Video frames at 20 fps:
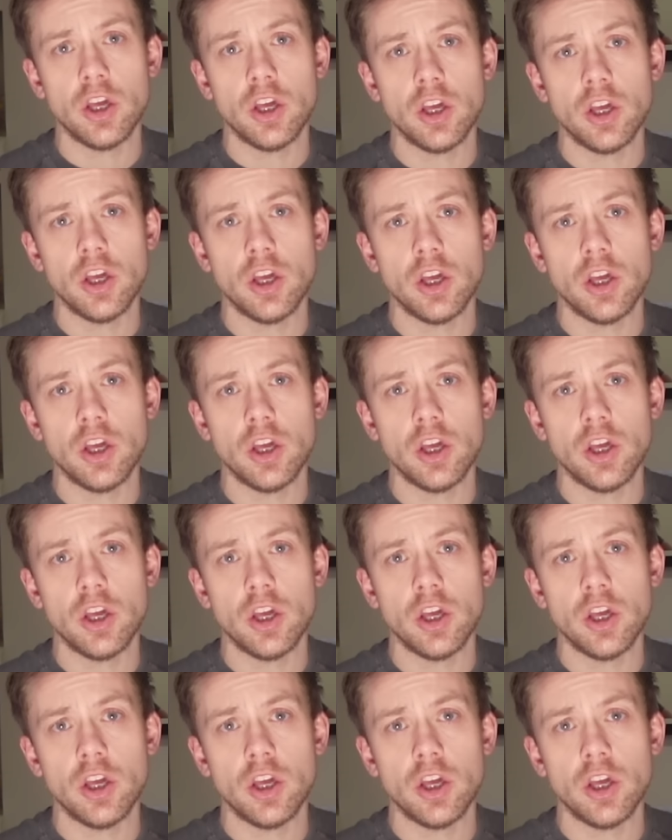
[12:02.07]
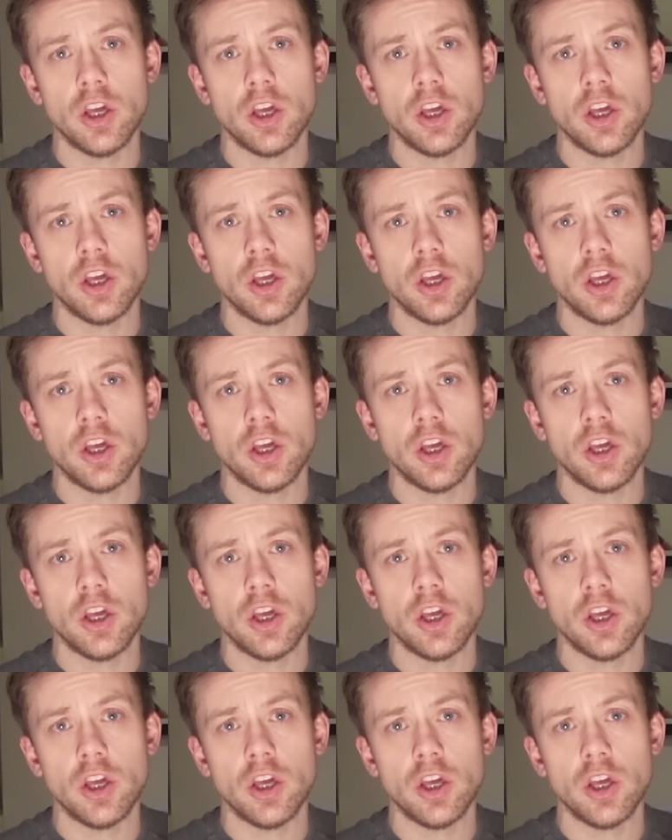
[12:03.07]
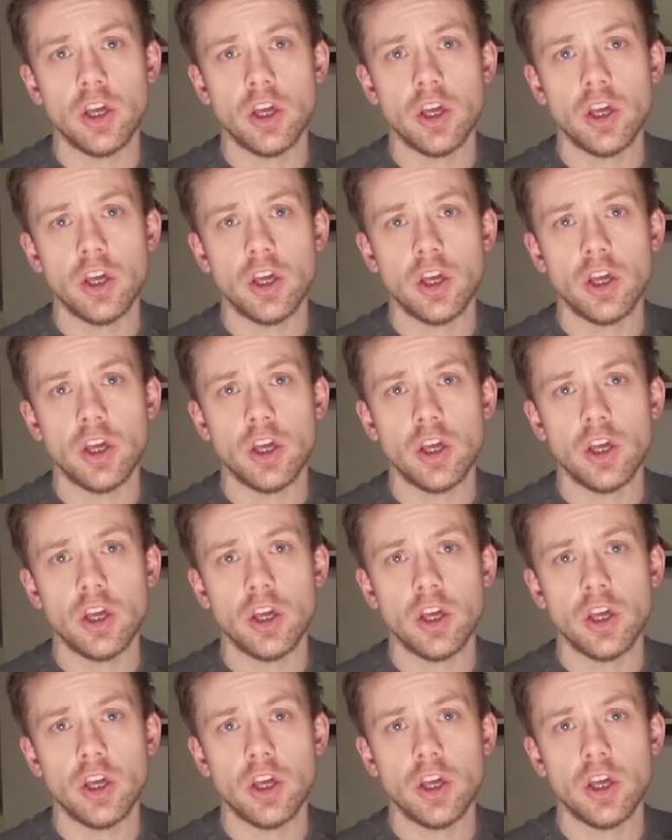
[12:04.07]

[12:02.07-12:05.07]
(not speaking)